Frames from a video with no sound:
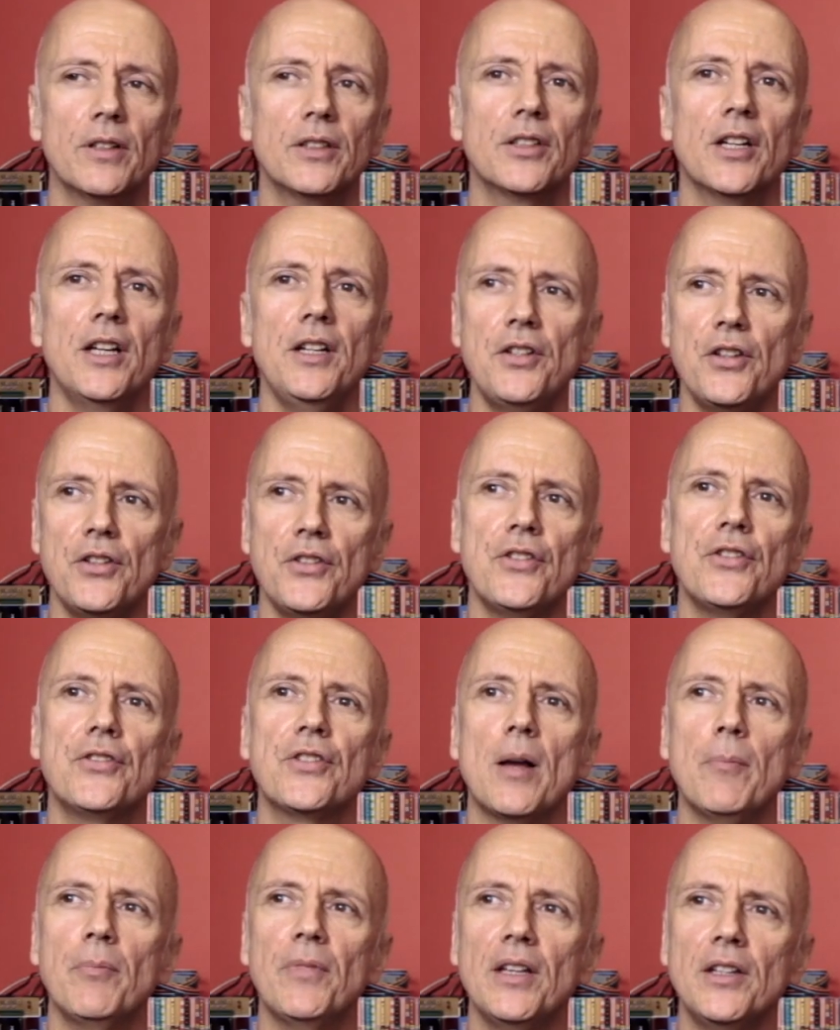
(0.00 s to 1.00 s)
it teaches you
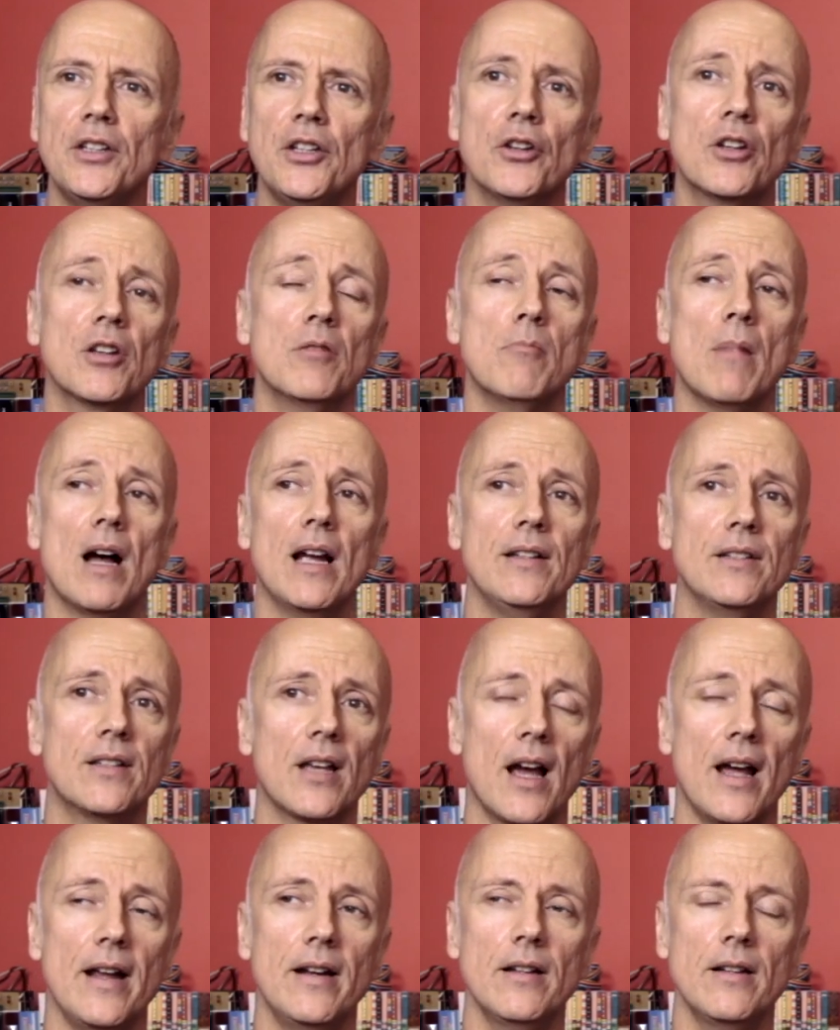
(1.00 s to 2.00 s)
something, you can maintain